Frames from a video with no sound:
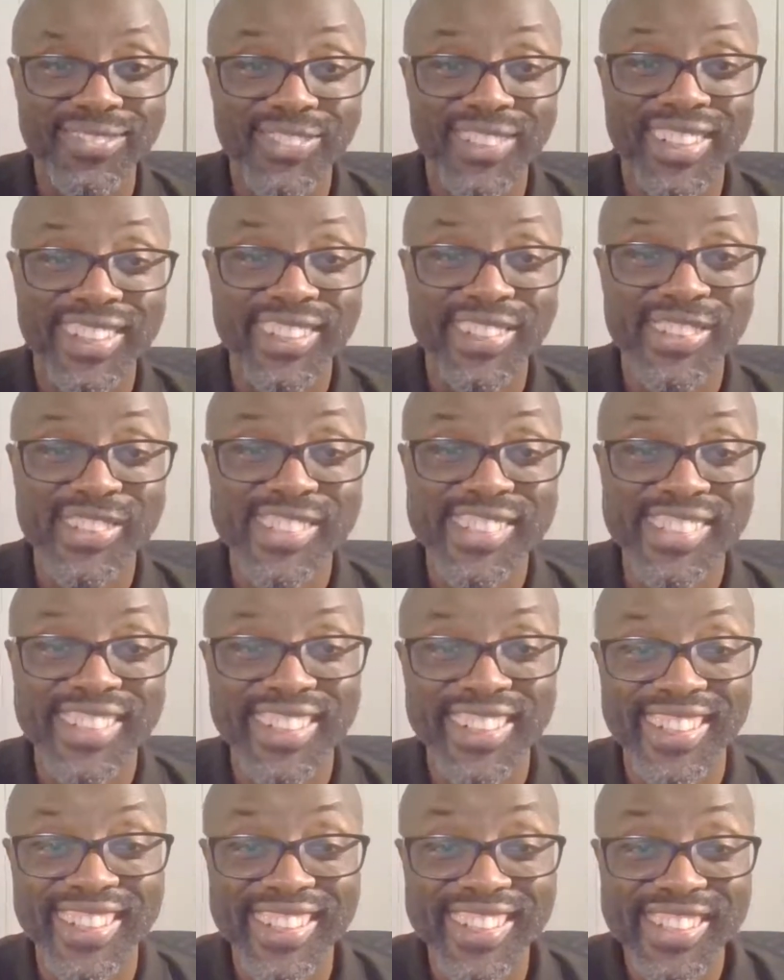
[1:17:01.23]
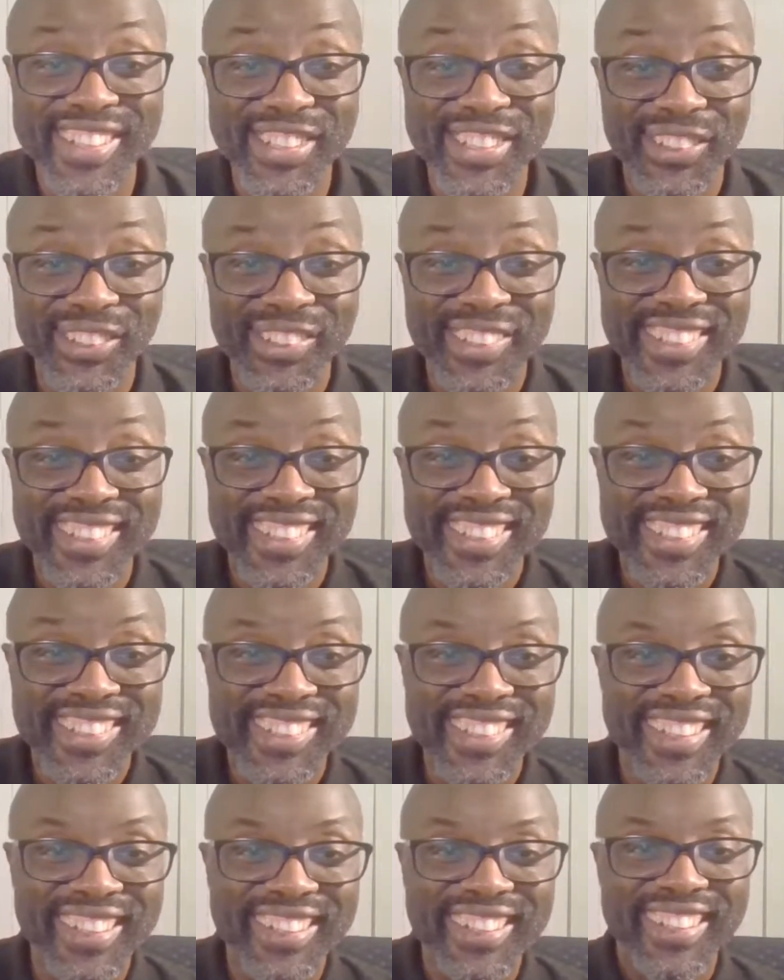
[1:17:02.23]
Murakoze ijoro
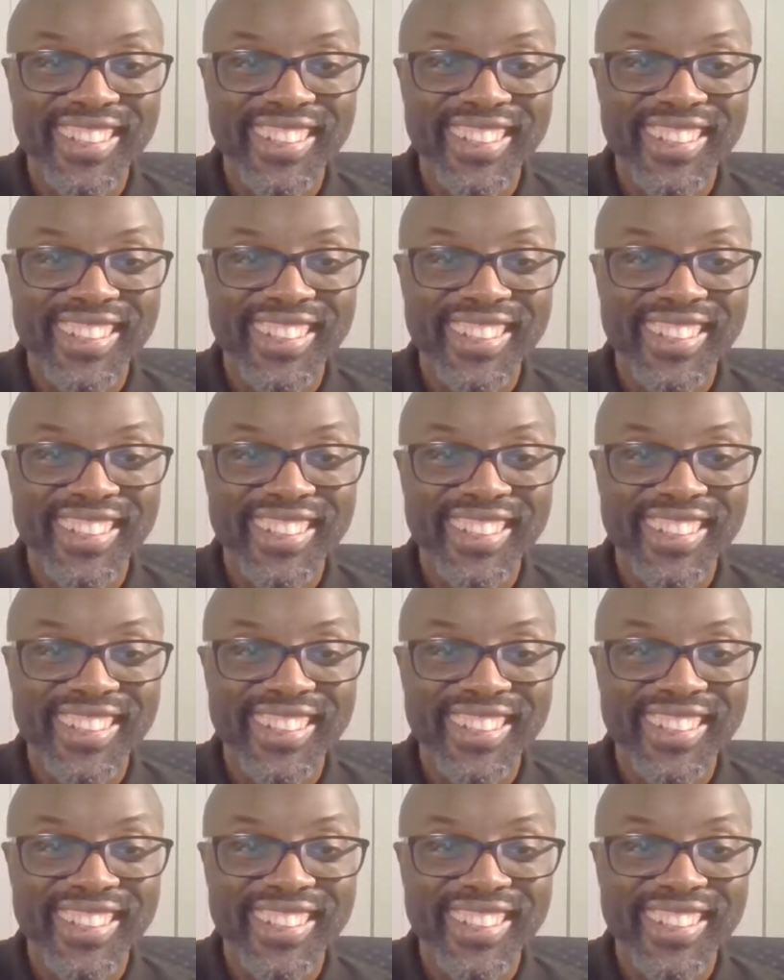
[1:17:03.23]
ryiza.